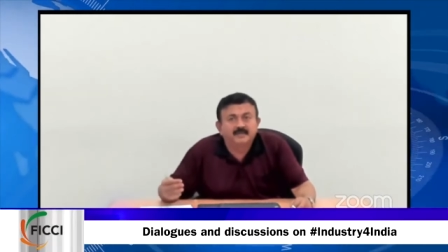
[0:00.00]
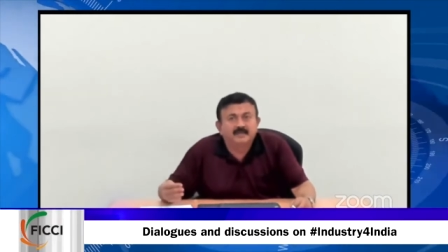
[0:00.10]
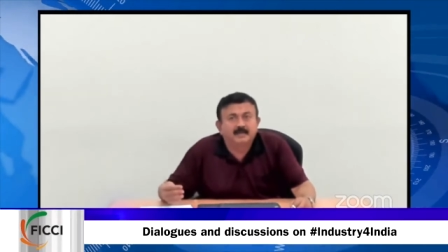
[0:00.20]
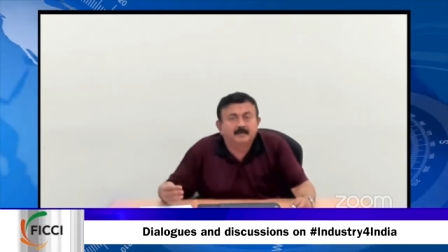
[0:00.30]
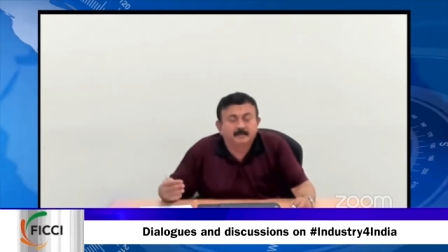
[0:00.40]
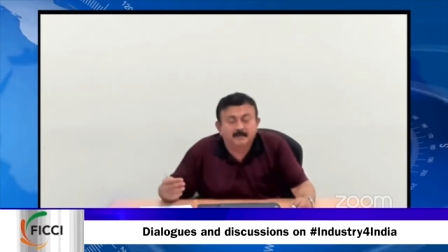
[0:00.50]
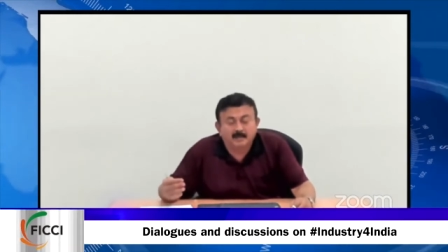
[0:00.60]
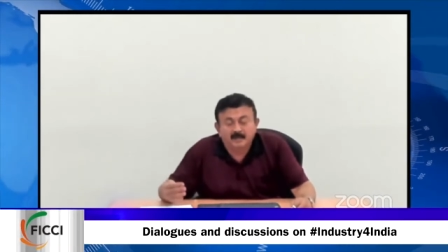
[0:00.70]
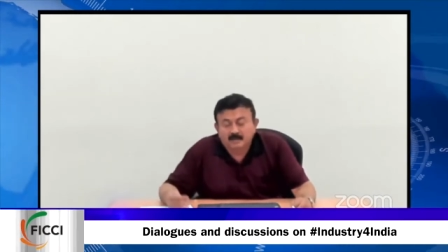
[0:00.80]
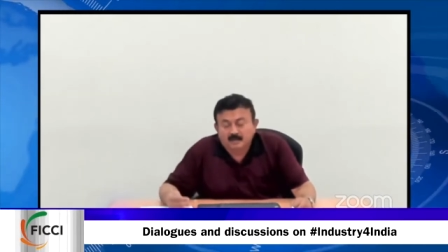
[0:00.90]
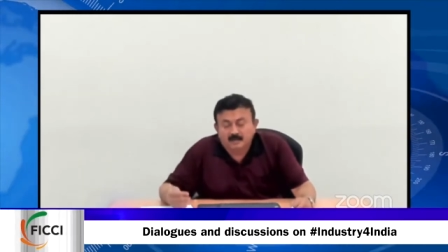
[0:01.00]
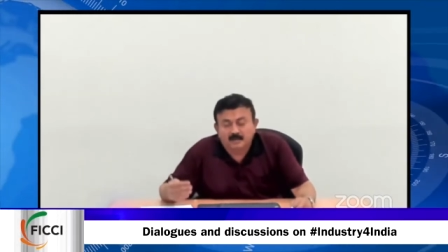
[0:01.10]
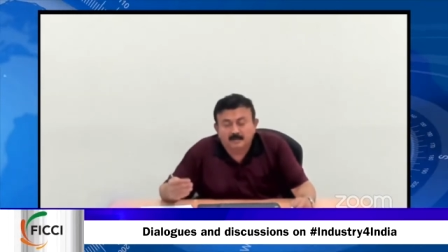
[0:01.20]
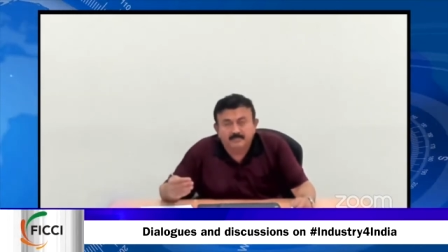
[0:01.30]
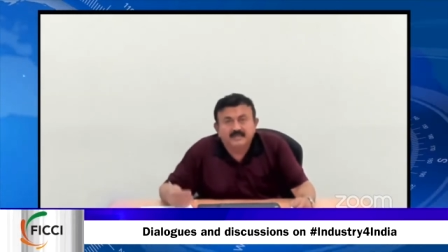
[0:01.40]

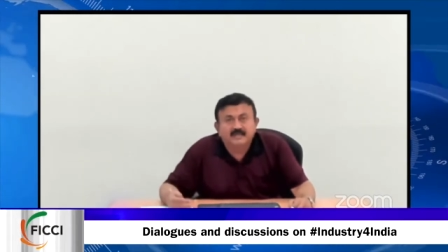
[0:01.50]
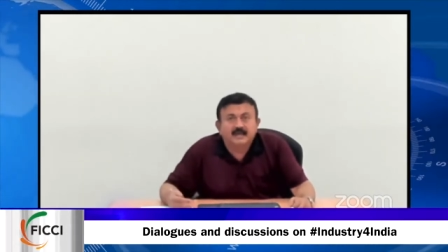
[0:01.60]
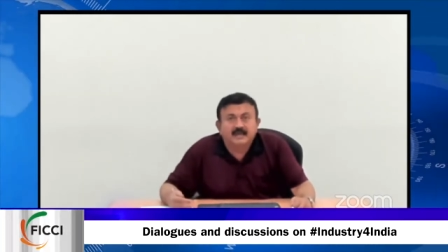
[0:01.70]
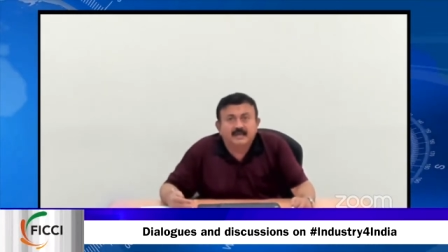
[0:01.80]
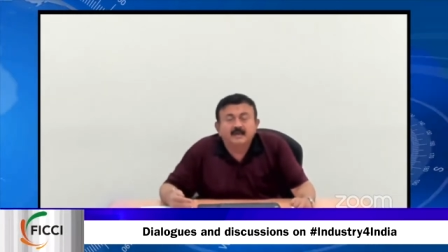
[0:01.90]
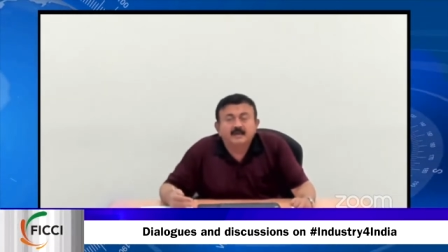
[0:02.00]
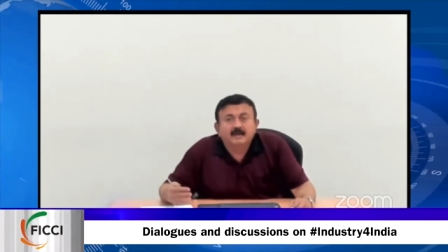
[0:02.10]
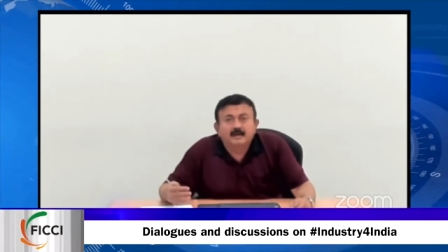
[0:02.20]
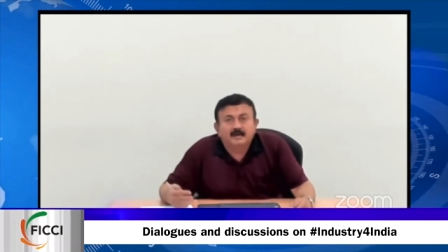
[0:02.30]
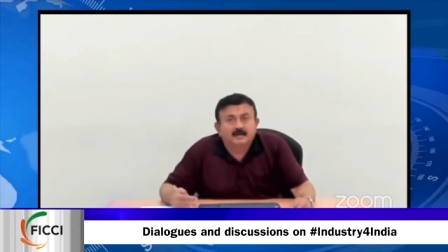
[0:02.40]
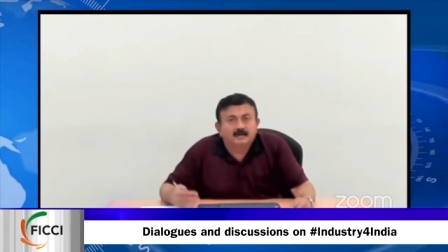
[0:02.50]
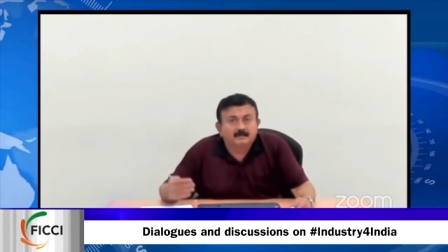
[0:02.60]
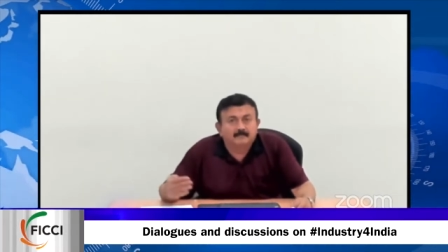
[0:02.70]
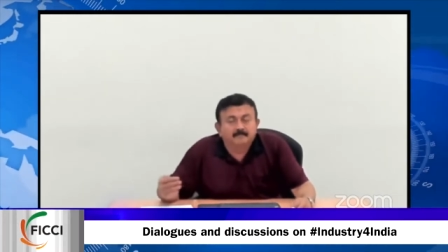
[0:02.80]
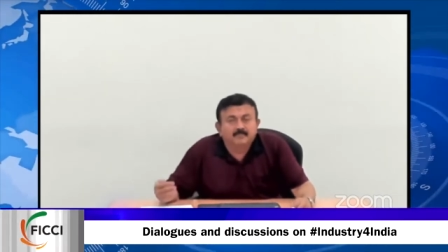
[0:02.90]
BEL
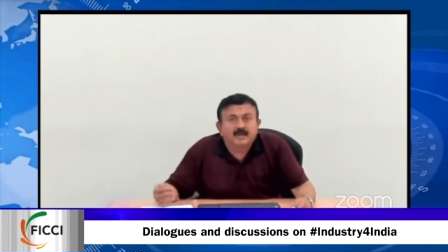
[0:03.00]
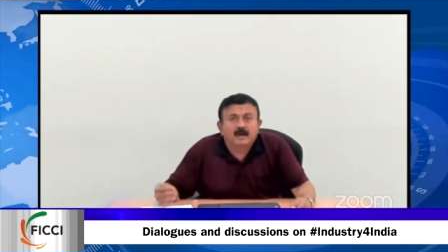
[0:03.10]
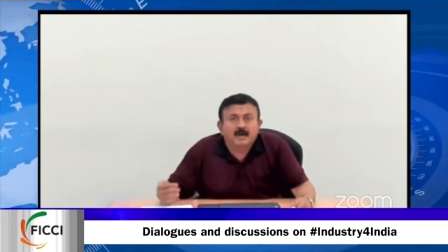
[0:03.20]
um,